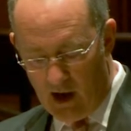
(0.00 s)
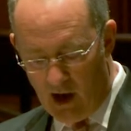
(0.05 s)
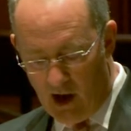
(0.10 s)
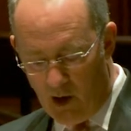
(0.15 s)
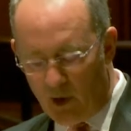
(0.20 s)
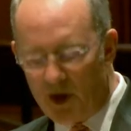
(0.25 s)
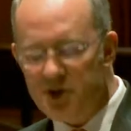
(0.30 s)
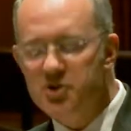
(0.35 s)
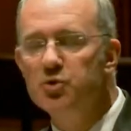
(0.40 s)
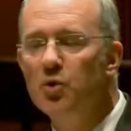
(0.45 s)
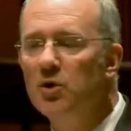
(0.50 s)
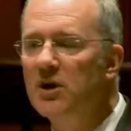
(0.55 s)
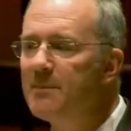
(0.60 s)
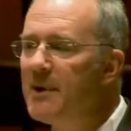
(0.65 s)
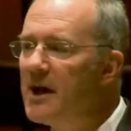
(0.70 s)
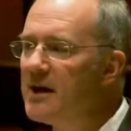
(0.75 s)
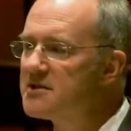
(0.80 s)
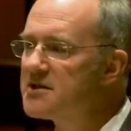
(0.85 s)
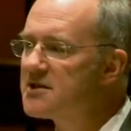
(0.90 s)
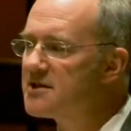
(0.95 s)
I want to talk
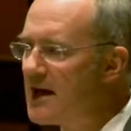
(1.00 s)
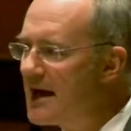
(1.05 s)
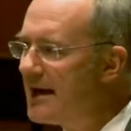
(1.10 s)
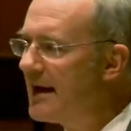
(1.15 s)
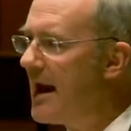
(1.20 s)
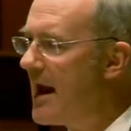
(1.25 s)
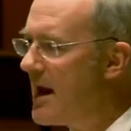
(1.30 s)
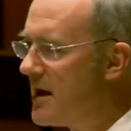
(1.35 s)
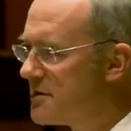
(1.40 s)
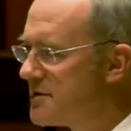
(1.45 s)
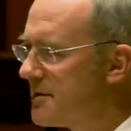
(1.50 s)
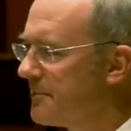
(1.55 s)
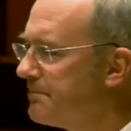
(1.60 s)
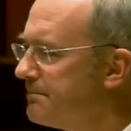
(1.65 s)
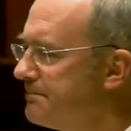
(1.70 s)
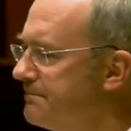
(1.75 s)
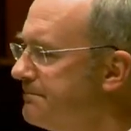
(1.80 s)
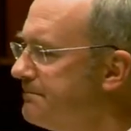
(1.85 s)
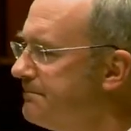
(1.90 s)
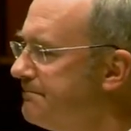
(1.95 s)
about state housing
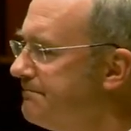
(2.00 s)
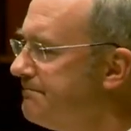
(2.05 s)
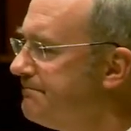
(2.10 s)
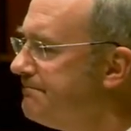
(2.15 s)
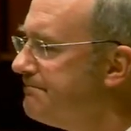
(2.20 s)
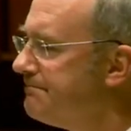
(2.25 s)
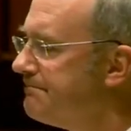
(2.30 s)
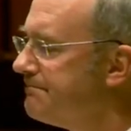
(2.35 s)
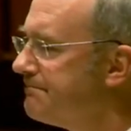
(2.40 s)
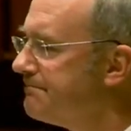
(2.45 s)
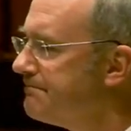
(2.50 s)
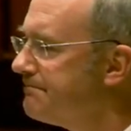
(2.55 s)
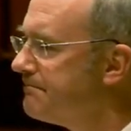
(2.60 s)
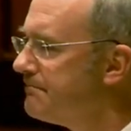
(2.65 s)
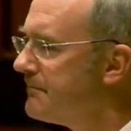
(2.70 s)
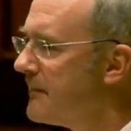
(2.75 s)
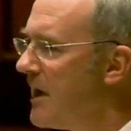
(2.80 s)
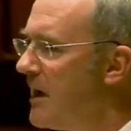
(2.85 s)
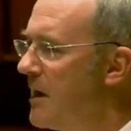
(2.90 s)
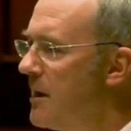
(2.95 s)

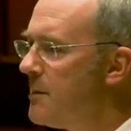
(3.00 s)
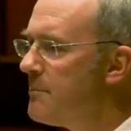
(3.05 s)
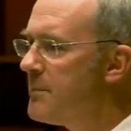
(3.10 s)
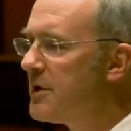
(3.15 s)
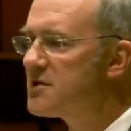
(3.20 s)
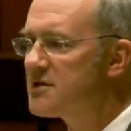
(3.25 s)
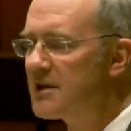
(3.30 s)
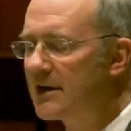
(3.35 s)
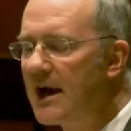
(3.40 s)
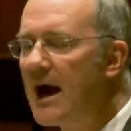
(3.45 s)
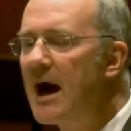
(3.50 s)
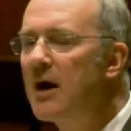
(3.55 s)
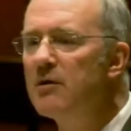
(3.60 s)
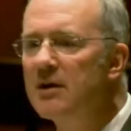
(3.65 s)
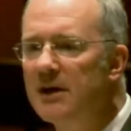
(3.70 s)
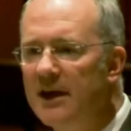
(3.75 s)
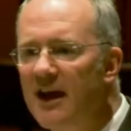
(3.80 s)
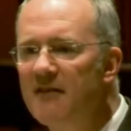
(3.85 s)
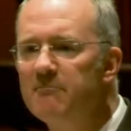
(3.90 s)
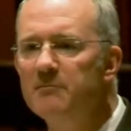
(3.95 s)
because the
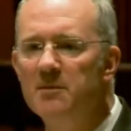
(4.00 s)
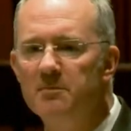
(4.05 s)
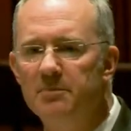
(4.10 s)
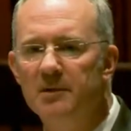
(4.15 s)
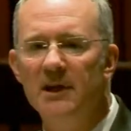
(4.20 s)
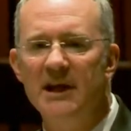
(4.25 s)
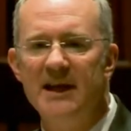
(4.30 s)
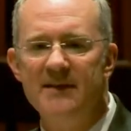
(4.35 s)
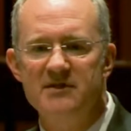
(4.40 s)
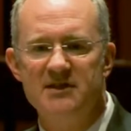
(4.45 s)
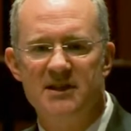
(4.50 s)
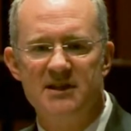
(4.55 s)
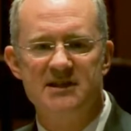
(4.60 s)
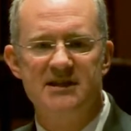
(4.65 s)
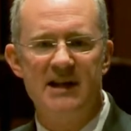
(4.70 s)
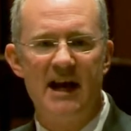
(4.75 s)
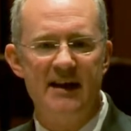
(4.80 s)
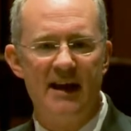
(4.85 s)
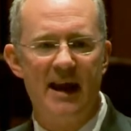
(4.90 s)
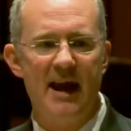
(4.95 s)
current government believes that
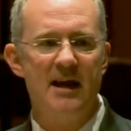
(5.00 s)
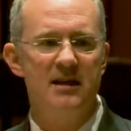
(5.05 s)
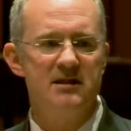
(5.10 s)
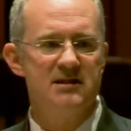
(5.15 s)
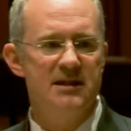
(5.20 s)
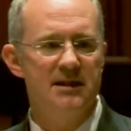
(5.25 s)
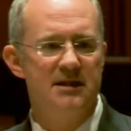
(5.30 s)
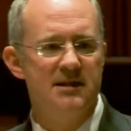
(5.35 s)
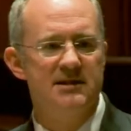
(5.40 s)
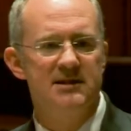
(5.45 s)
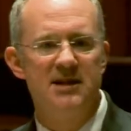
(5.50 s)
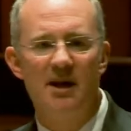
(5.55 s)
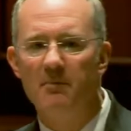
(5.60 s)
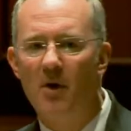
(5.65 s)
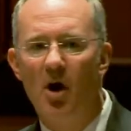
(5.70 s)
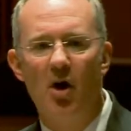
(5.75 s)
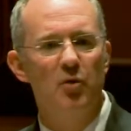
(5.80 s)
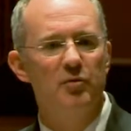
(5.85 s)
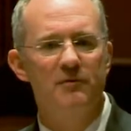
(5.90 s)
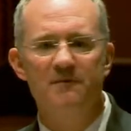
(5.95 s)
state housing is some
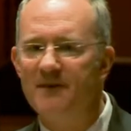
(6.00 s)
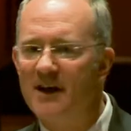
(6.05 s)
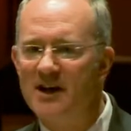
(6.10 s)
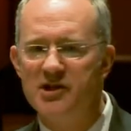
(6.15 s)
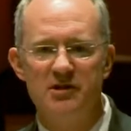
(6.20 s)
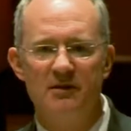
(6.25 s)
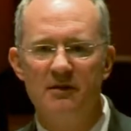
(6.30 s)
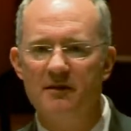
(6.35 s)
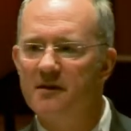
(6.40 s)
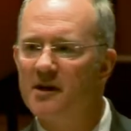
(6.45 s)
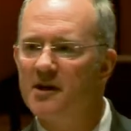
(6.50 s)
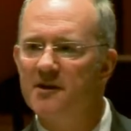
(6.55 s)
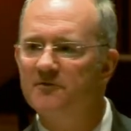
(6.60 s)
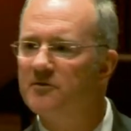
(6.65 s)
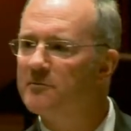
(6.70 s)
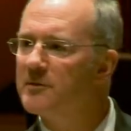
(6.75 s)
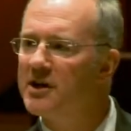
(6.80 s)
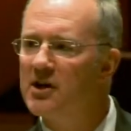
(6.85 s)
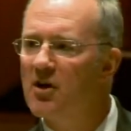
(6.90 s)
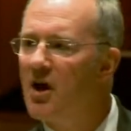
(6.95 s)
old-fashioned thing
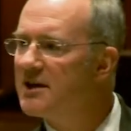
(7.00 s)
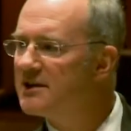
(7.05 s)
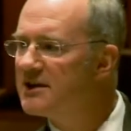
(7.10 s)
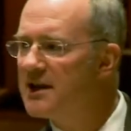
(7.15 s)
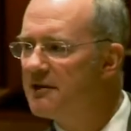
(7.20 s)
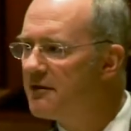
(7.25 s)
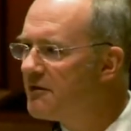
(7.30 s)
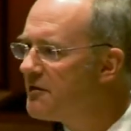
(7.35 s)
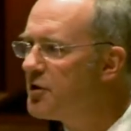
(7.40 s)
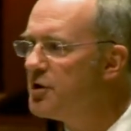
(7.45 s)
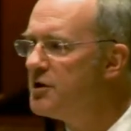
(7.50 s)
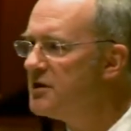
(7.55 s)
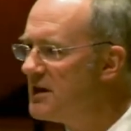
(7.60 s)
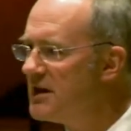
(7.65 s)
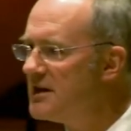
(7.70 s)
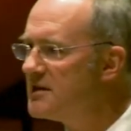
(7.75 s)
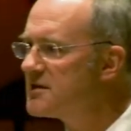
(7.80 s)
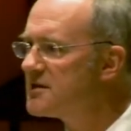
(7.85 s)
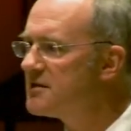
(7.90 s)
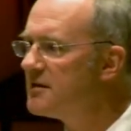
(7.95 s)
from the
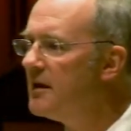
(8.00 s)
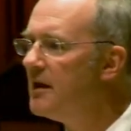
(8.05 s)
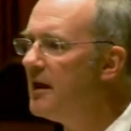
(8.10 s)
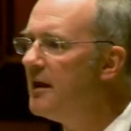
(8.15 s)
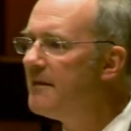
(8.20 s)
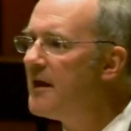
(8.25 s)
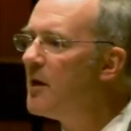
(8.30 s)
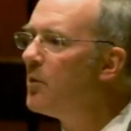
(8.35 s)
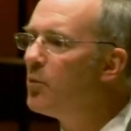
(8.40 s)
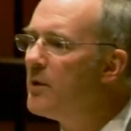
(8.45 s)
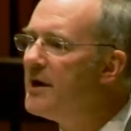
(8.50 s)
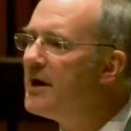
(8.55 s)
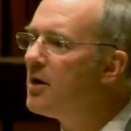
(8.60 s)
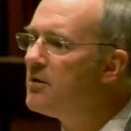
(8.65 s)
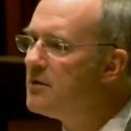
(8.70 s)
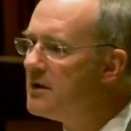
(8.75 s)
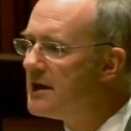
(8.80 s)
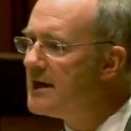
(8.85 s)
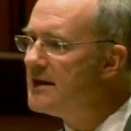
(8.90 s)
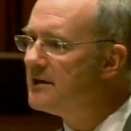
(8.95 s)
1930s that we
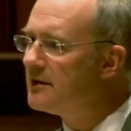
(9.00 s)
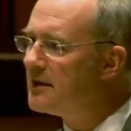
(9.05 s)
don't need